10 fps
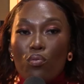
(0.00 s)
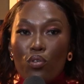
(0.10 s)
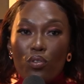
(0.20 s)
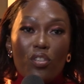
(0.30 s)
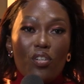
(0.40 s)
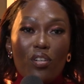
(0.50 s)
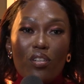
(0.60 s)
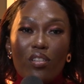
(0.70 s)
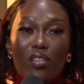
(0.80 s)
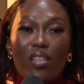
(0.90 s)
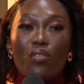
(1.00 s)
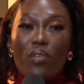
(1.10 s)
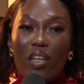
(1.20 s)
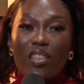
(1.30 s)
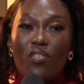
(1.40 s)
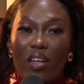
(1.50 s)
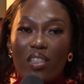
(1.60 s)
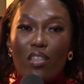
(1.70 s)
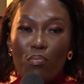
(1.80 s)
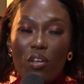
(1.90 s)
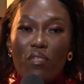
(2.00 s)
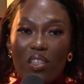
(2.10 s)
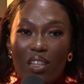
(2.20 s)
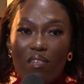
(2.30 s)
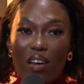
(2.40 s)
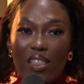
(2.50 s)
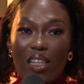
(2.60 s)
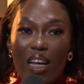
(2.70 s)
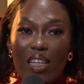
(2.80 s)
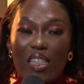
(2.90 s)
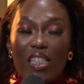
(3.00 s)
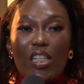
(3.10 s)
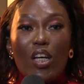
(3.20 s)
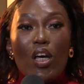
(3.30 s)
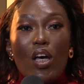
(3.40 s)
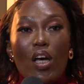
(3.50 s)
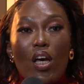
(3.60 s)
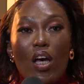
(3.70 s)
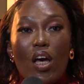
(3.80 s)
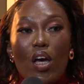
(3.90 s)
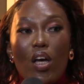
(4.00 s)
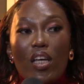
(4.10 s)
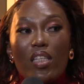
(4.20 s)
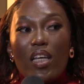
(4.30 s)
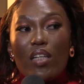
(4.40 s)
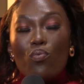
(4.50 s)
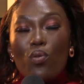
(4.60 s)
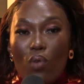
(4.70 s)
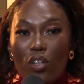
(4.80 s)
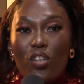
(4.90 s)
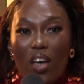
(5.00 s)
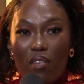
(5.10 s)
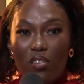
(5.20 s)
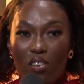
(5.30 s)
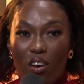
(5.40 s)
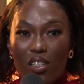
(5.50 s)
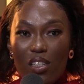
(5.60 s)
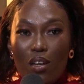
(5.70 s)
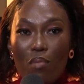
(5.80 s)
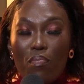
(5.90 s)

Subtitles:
would still reiterate the previous advice that I did, is that with what you have, start.